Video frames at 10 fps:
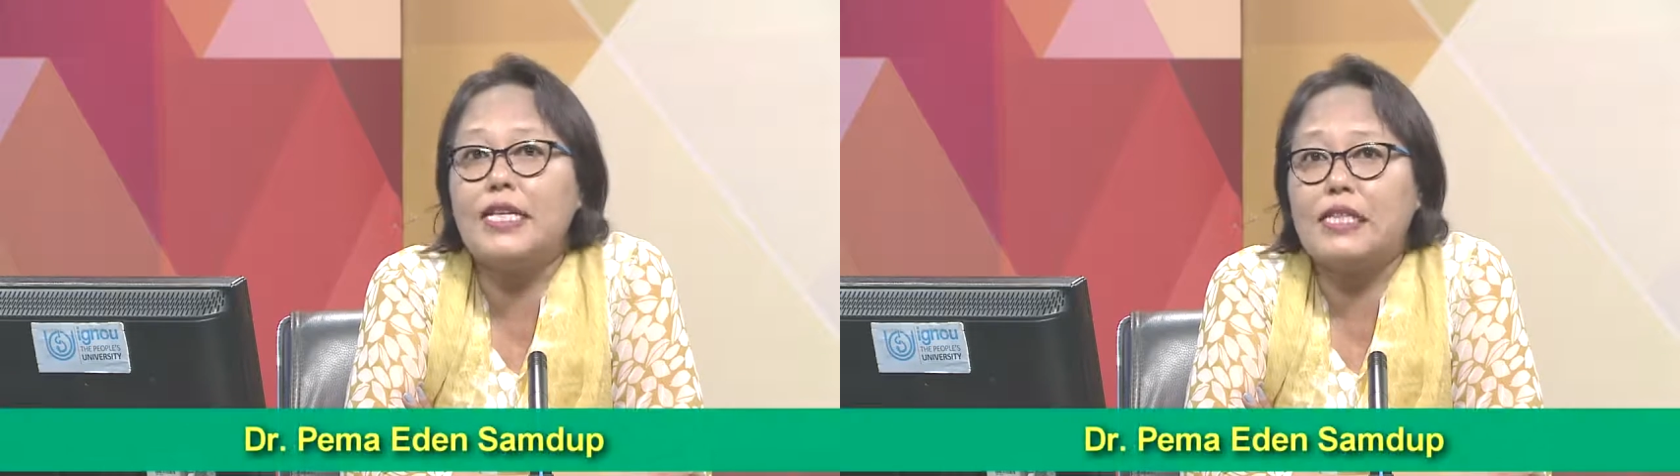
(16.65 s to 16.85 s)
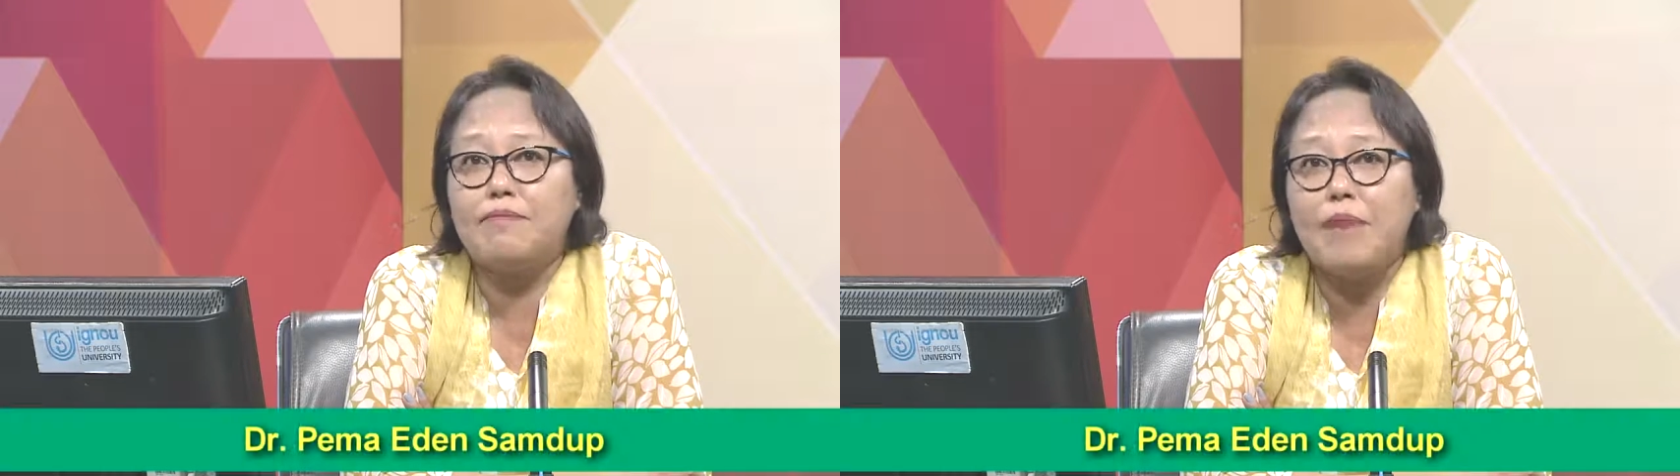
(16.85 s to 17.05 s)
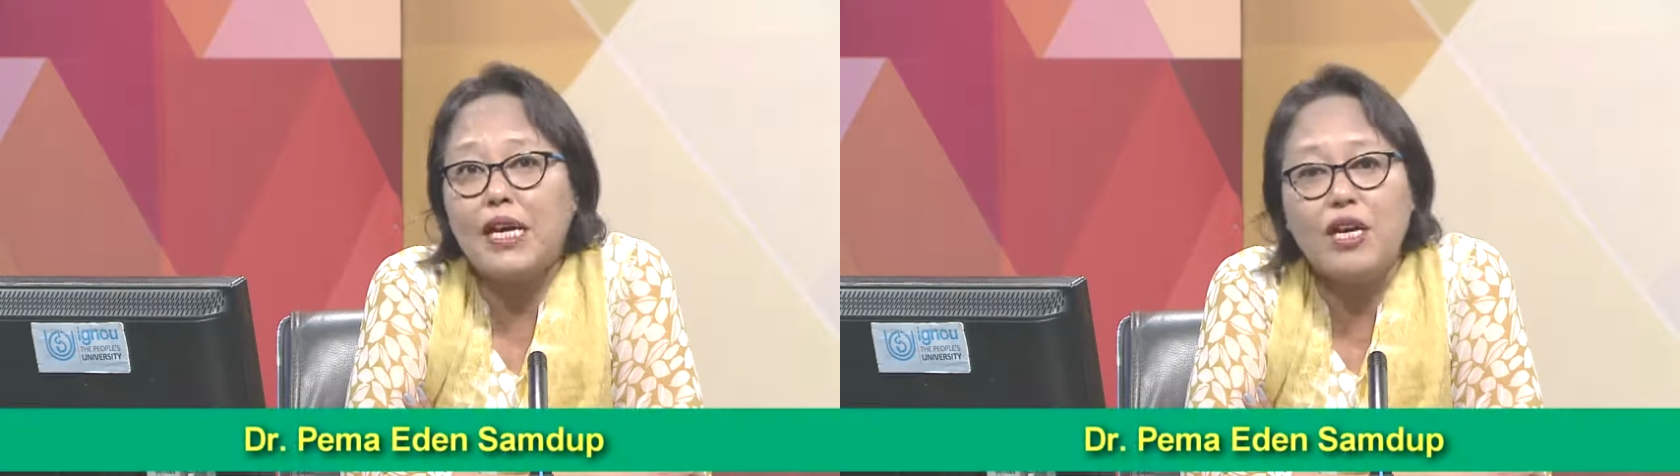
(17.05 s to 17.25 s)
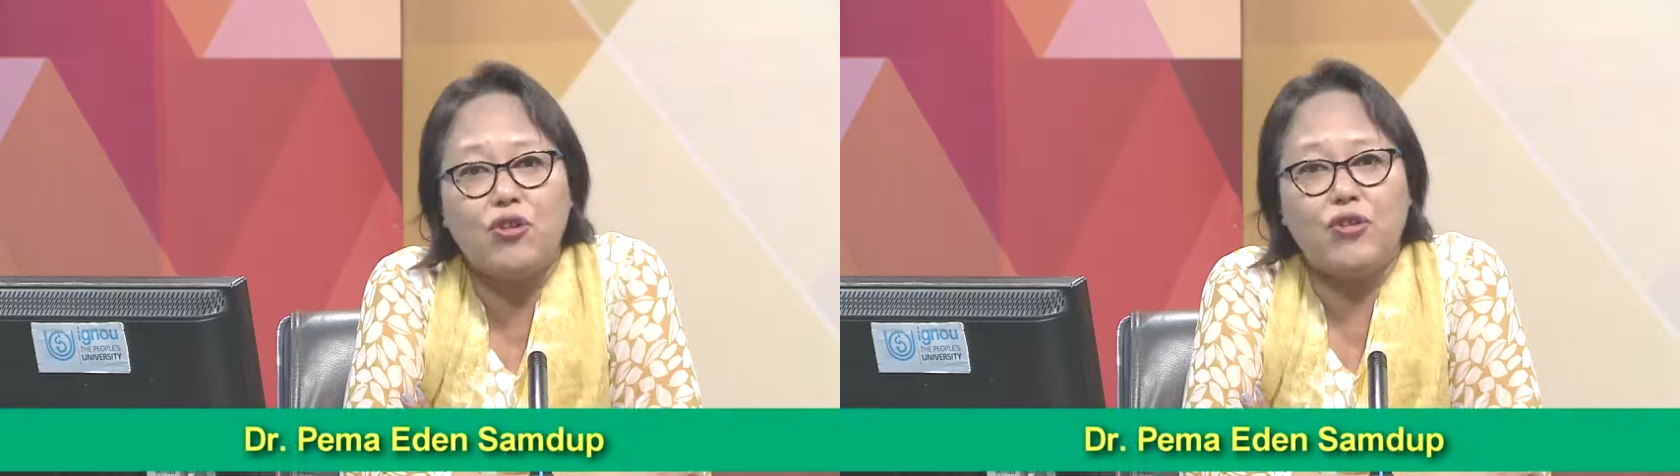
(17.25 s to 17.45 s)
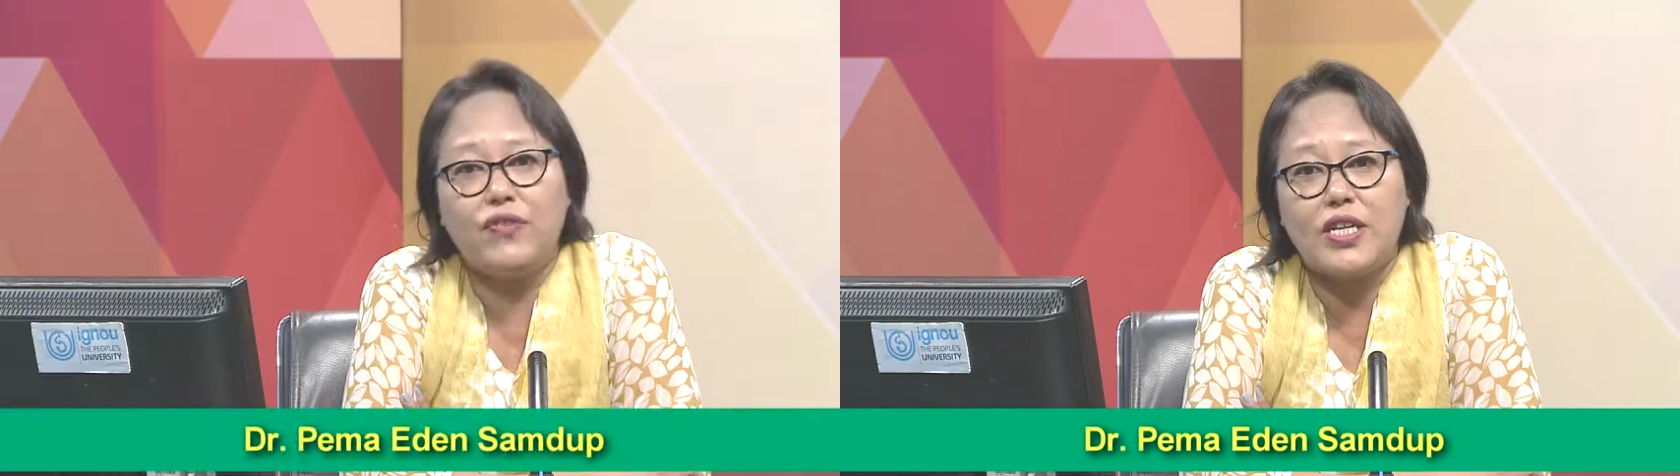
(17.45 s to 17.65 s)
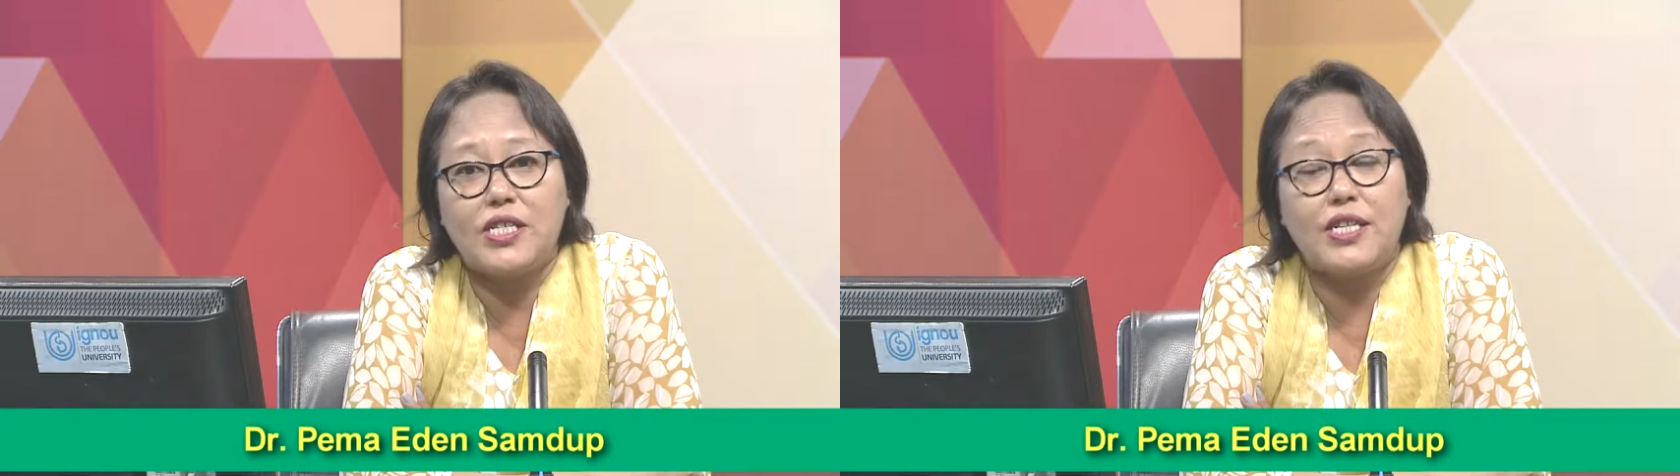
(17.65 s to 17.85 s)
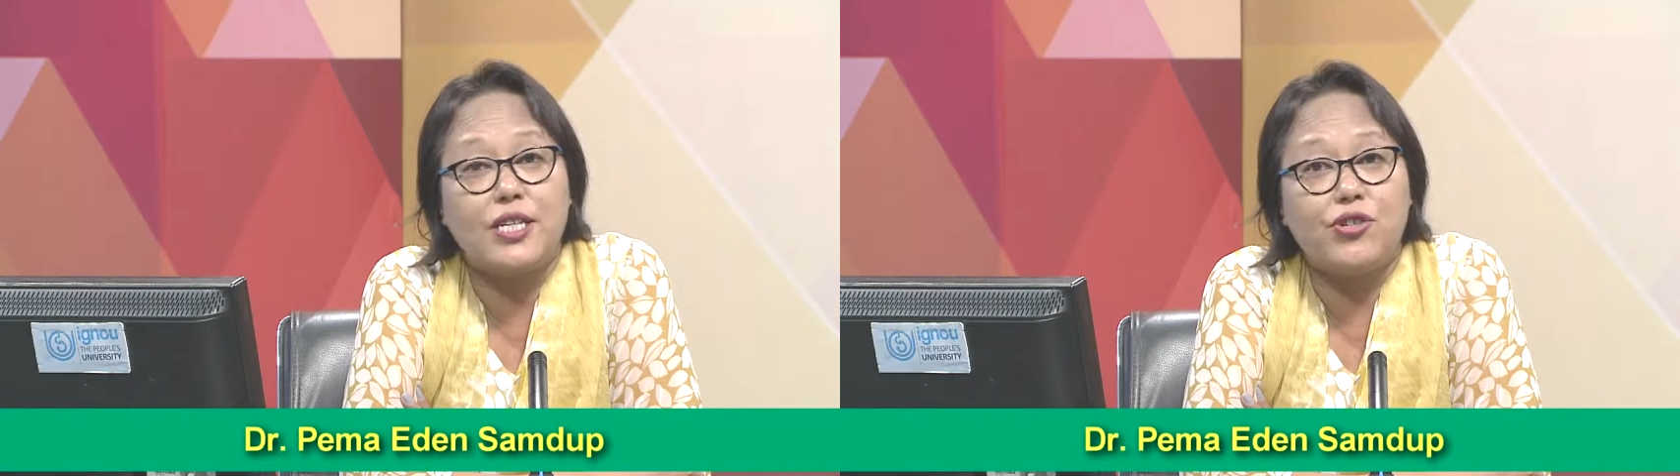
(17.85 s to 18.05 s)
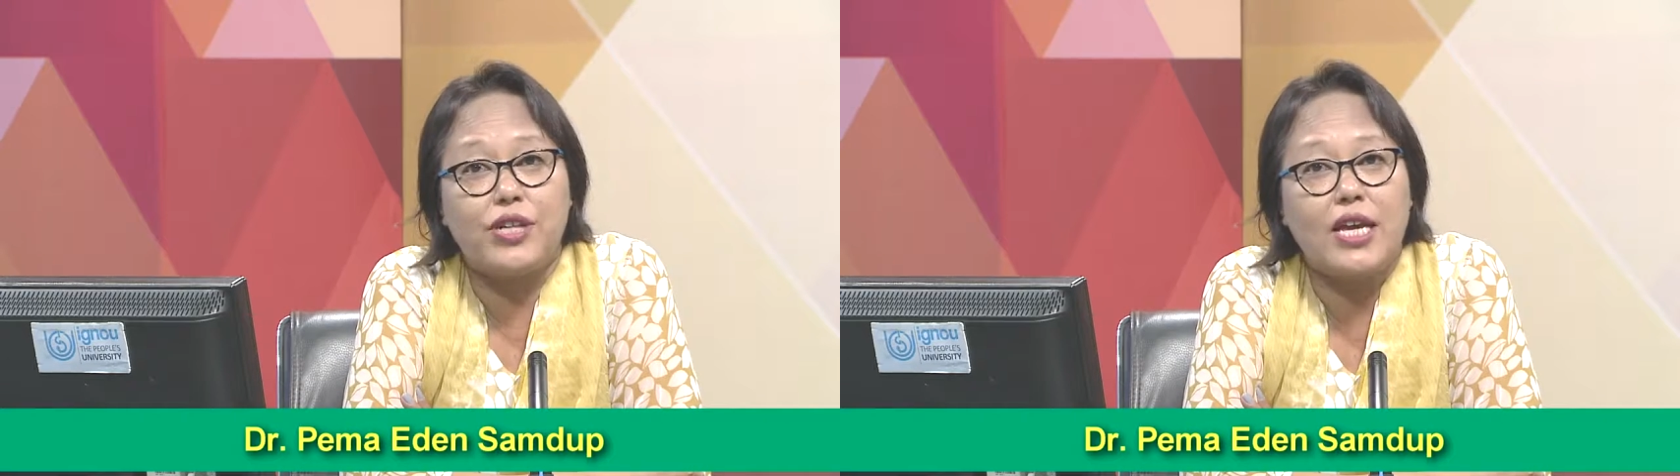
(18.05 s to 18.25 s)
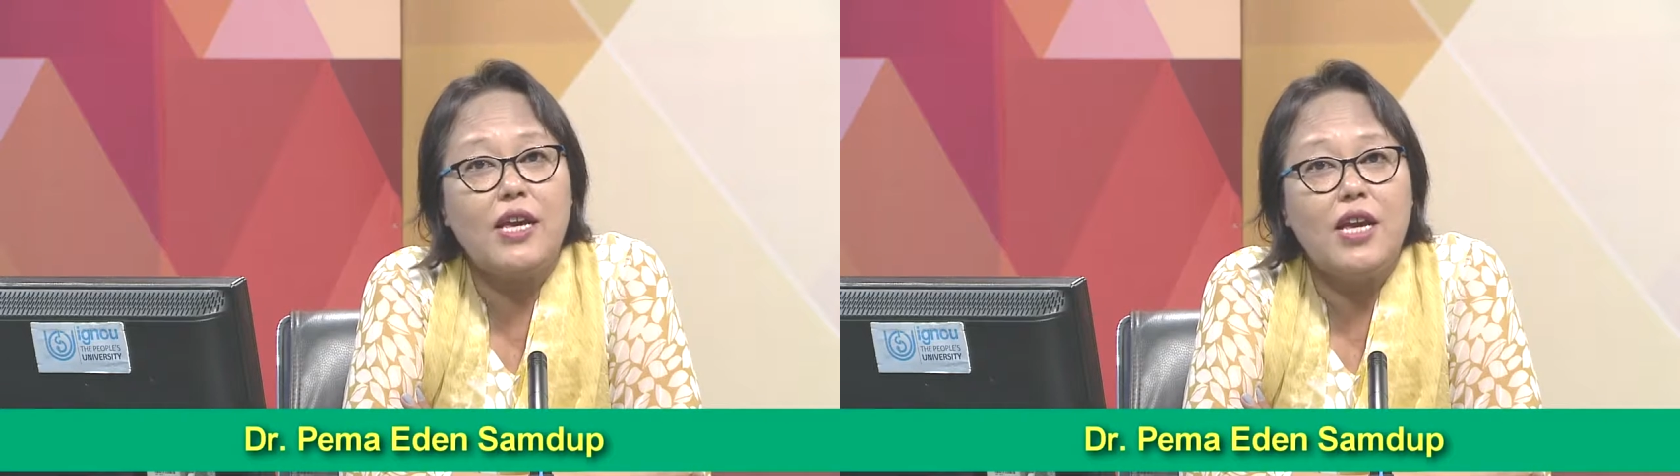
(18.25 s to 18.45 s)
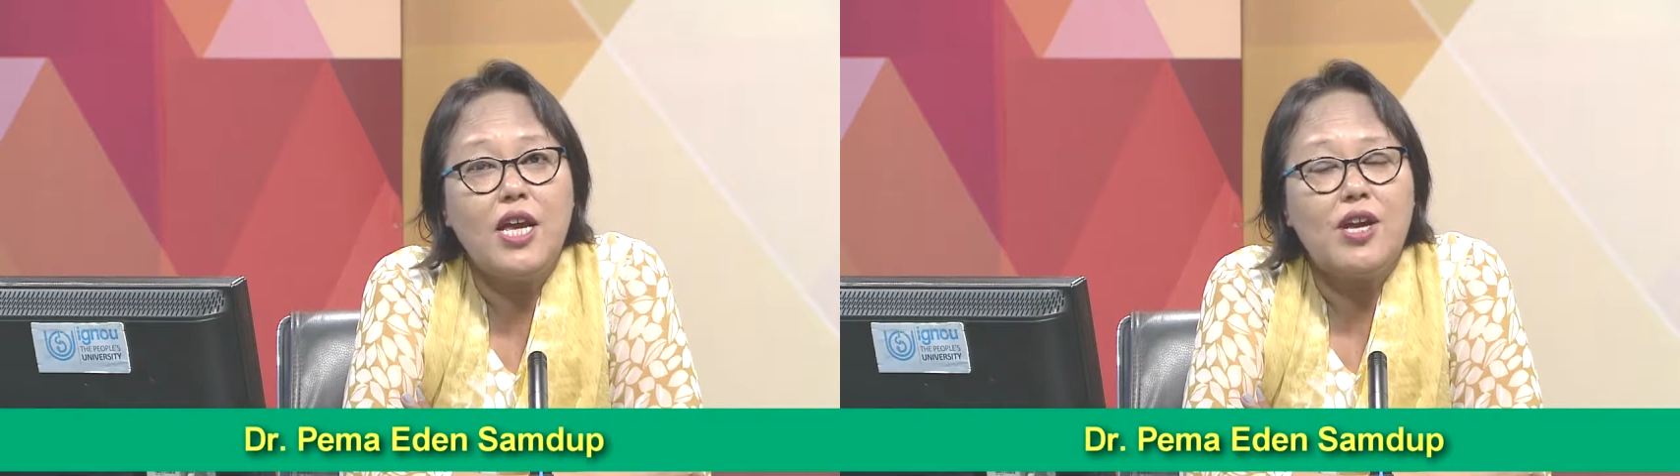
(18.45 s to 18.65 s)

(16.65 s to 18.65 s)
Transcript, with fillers: is a mega university today.